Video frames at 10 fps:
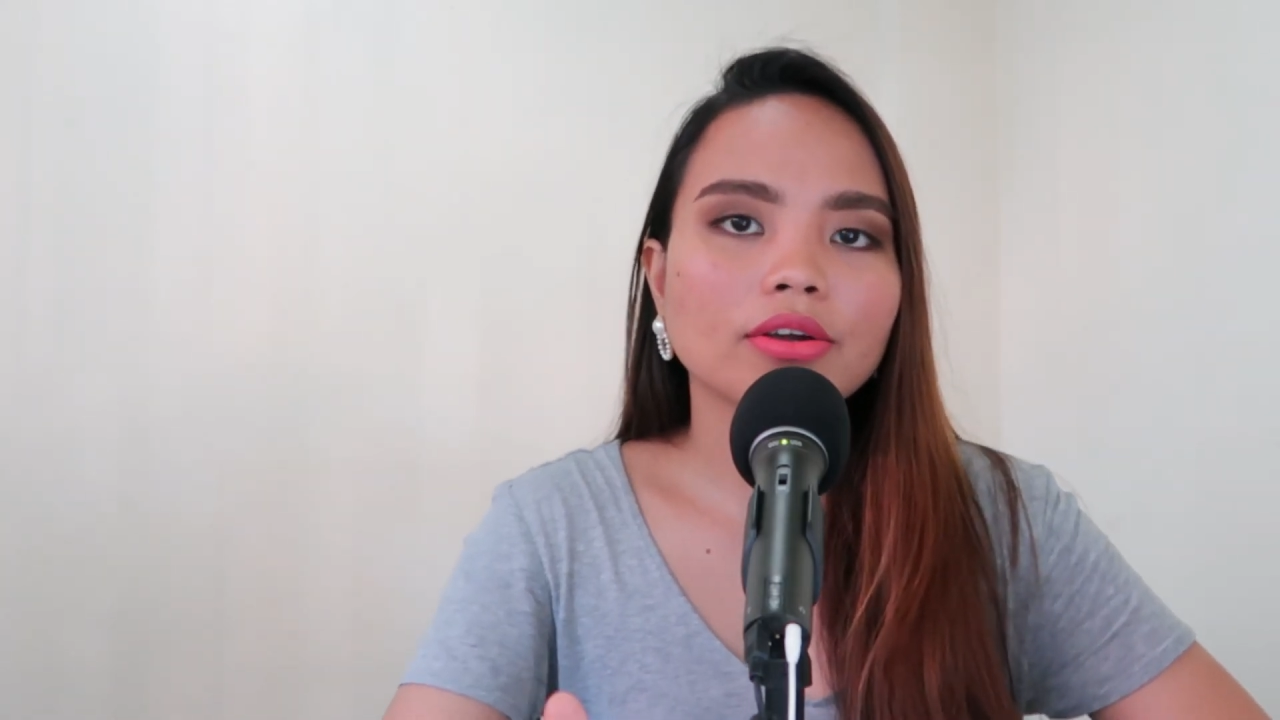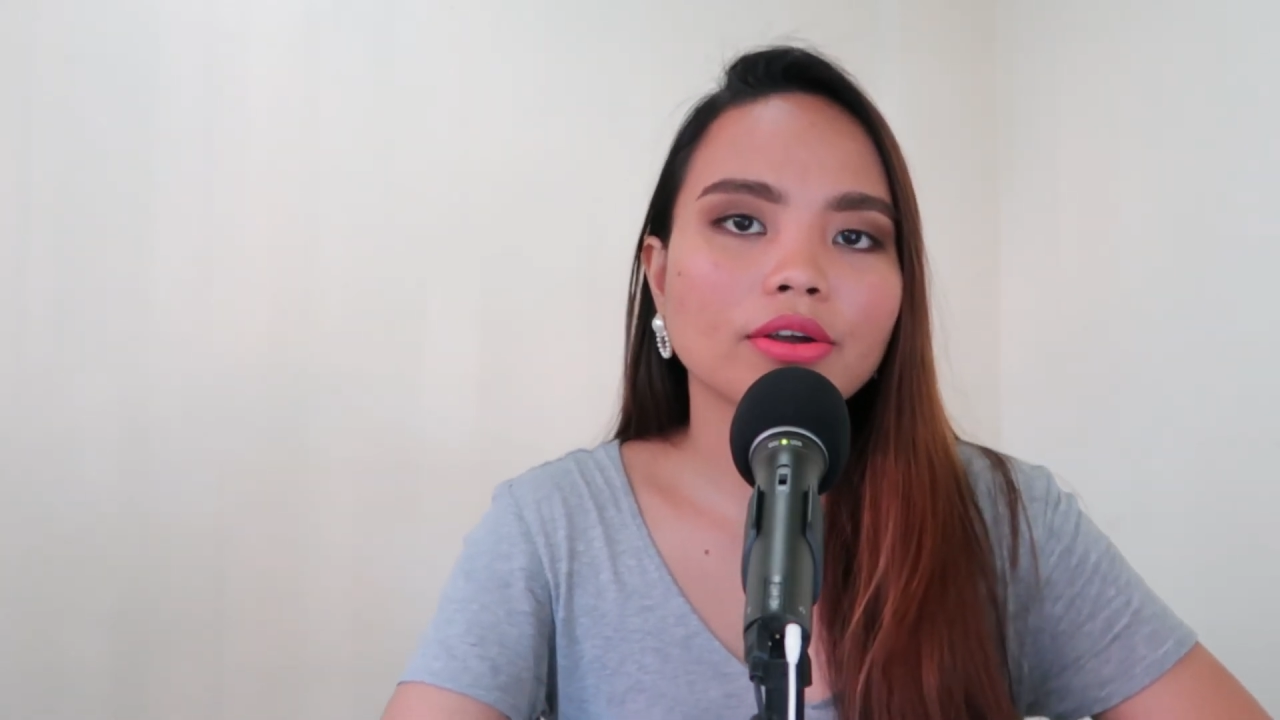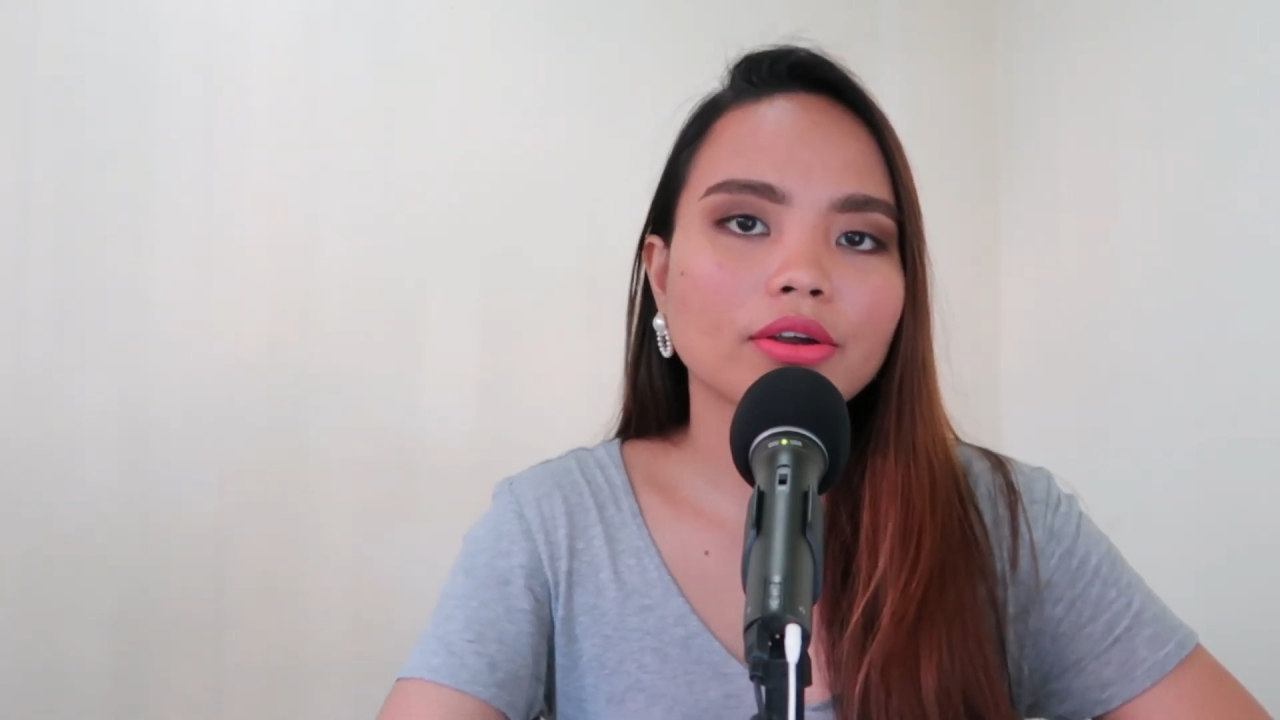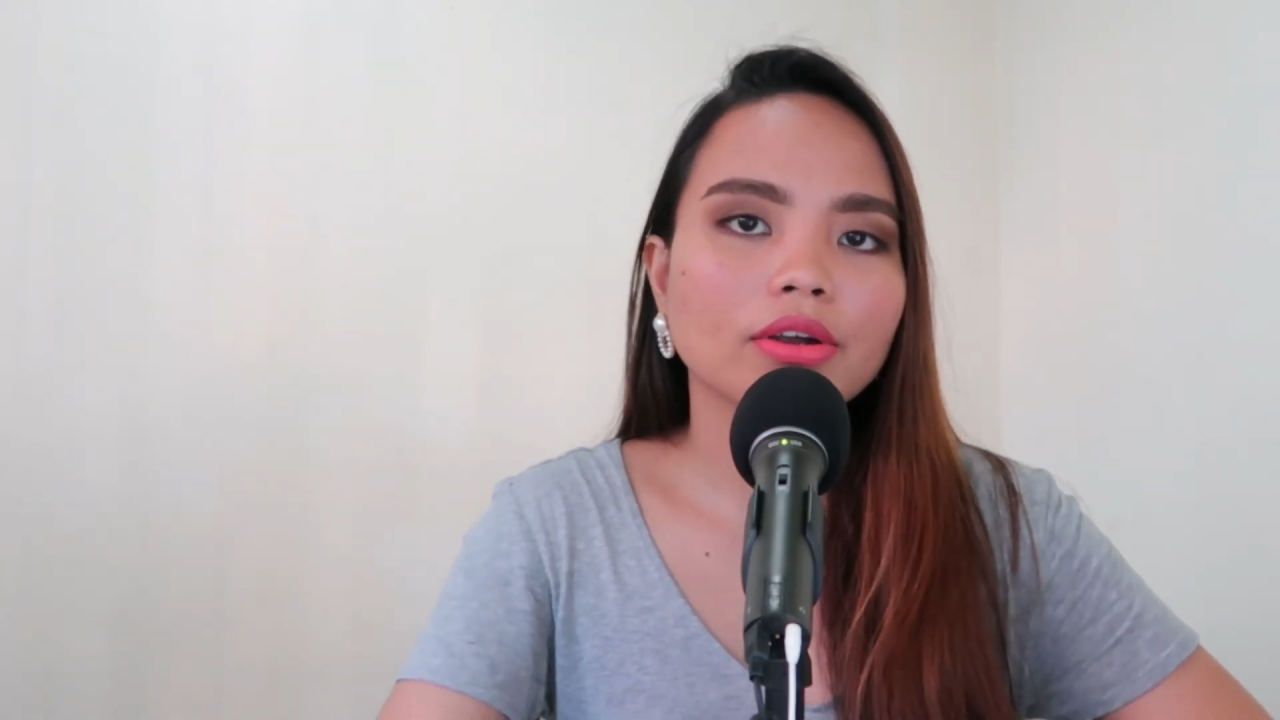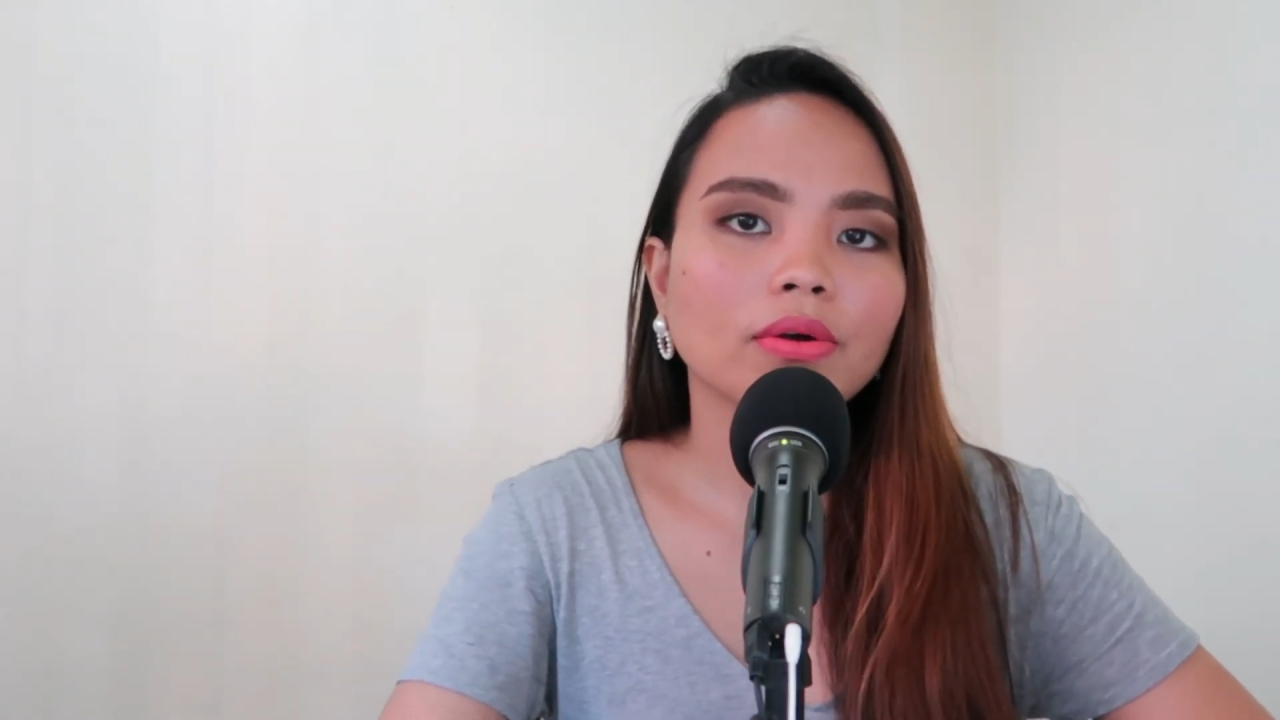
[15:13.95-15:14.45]

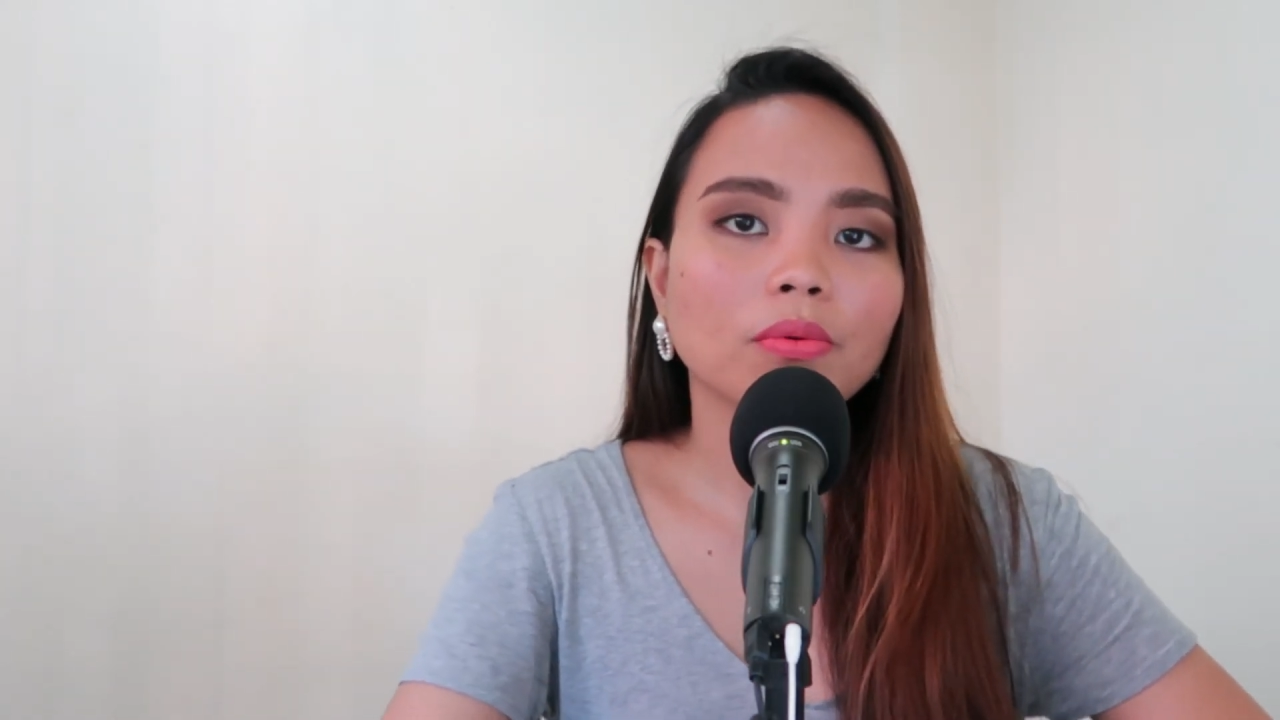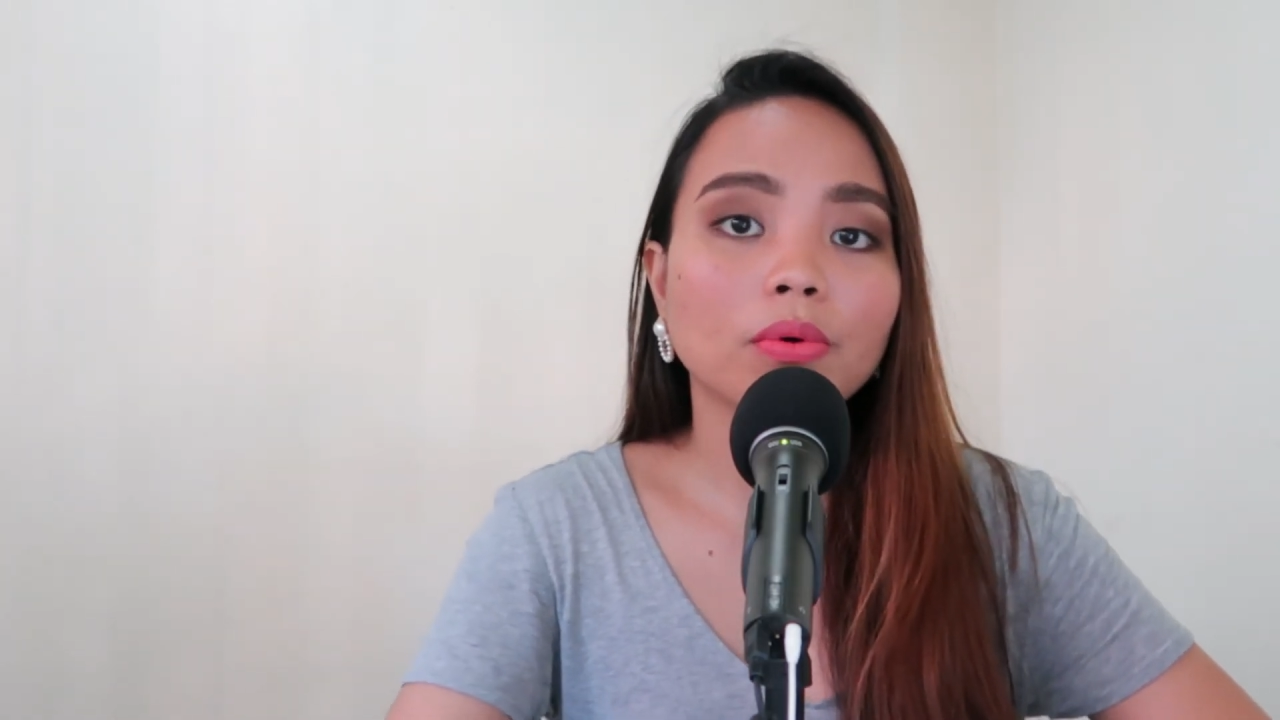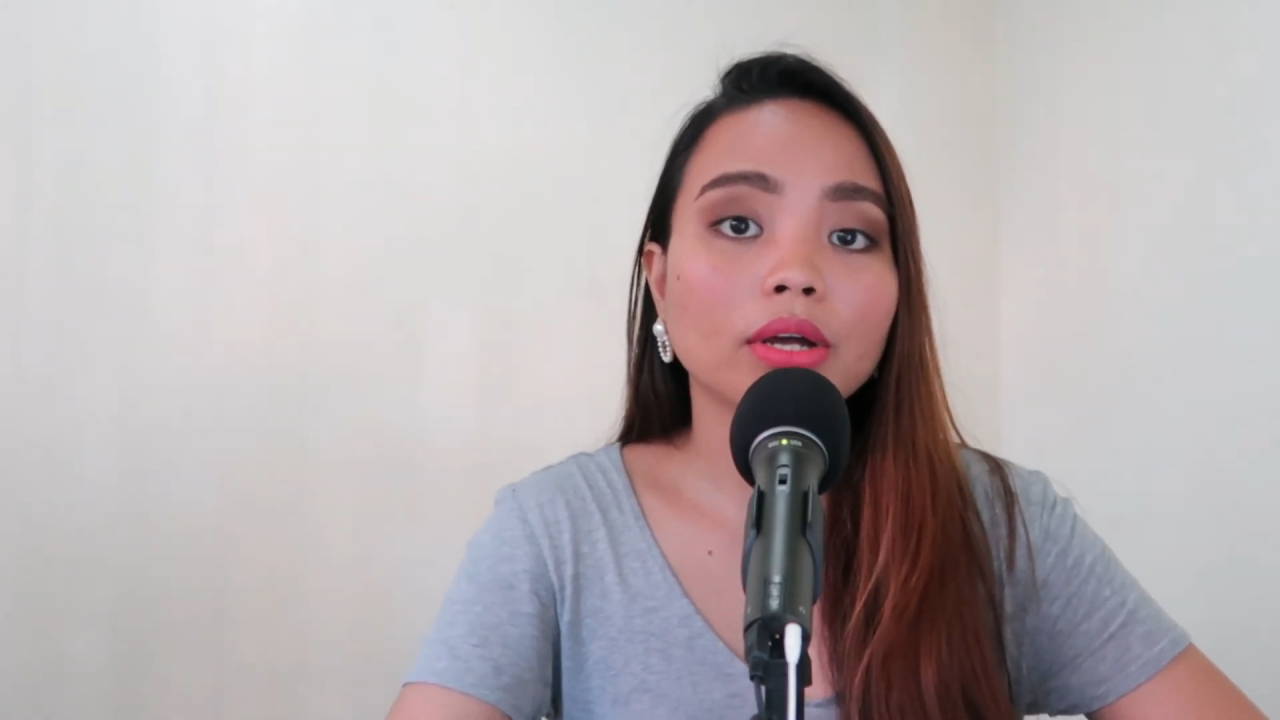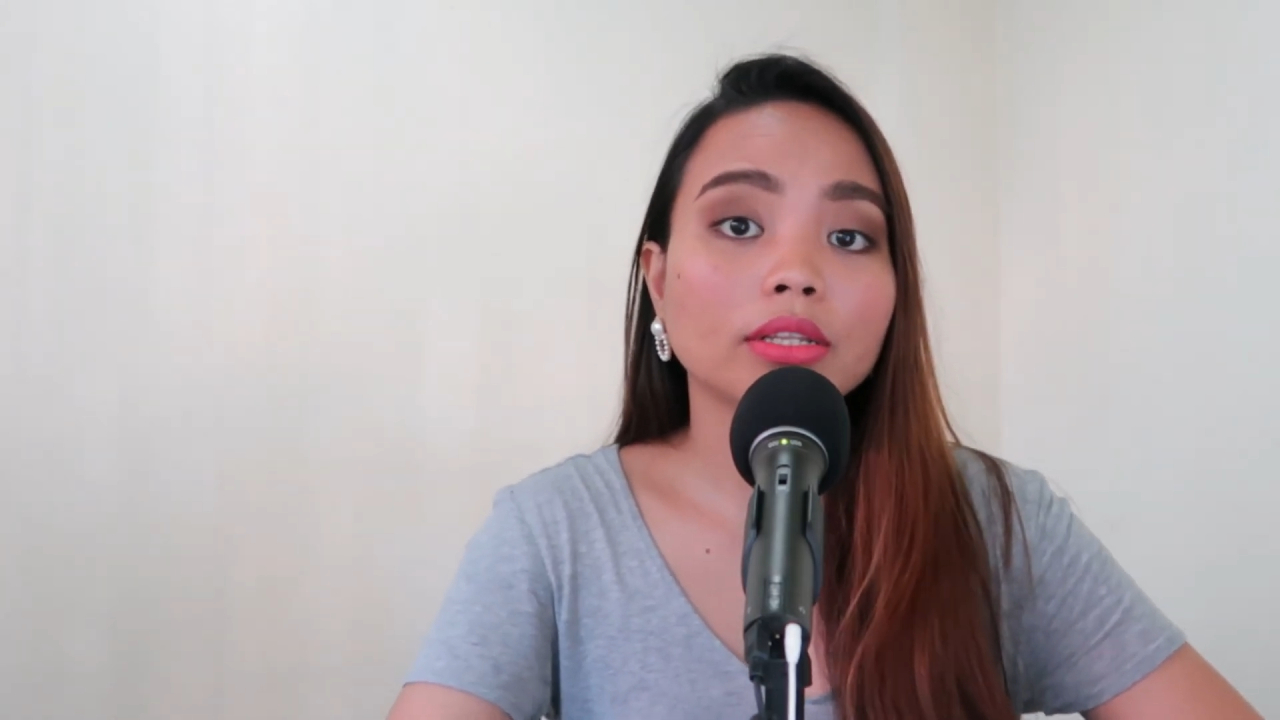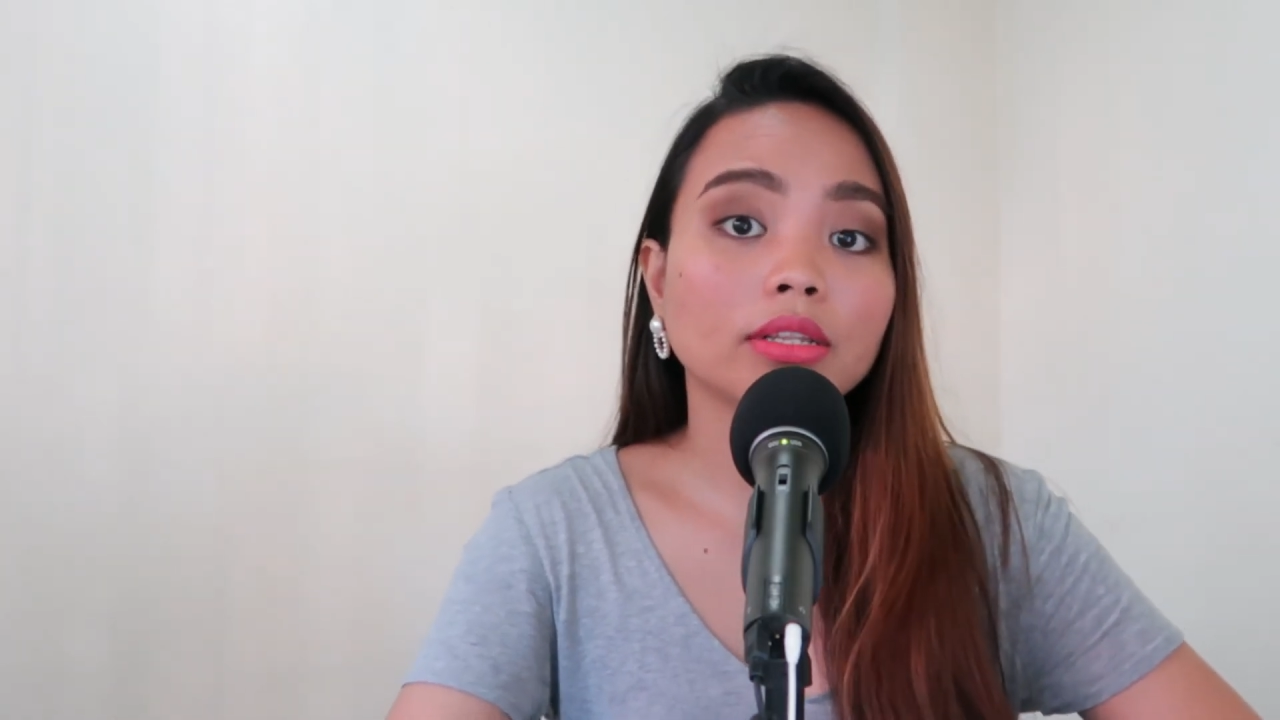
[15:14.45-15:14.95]
her what